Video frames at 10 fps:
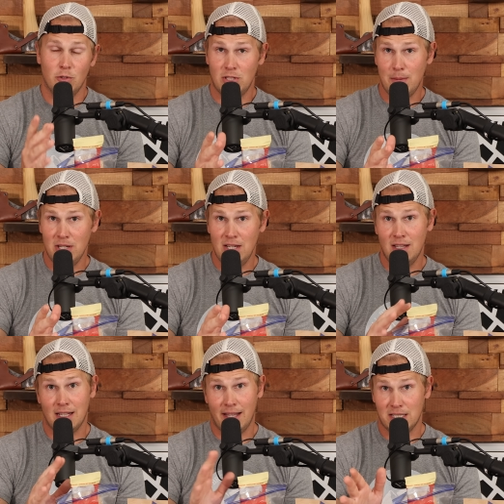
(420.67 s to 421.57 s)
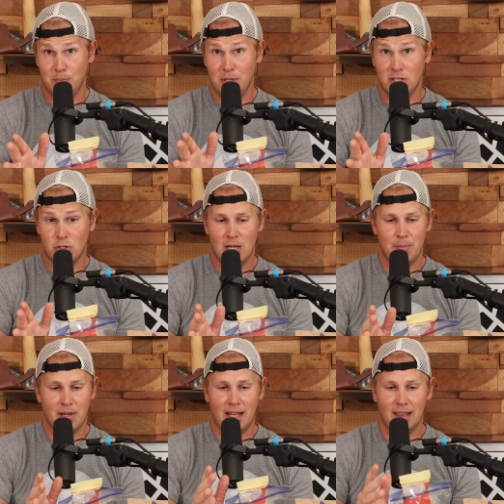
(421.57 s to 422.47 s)
Yosemite, like last big
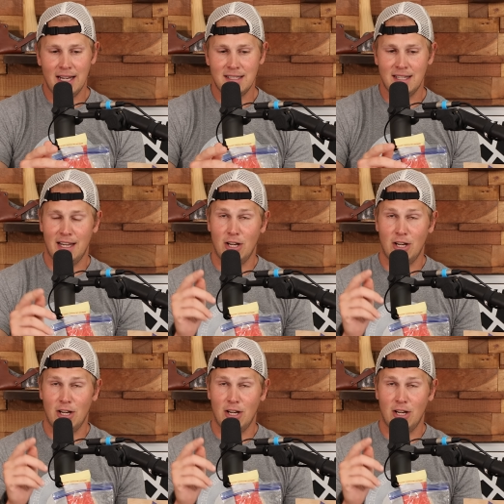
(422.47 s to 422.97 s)
trip, and I liked it.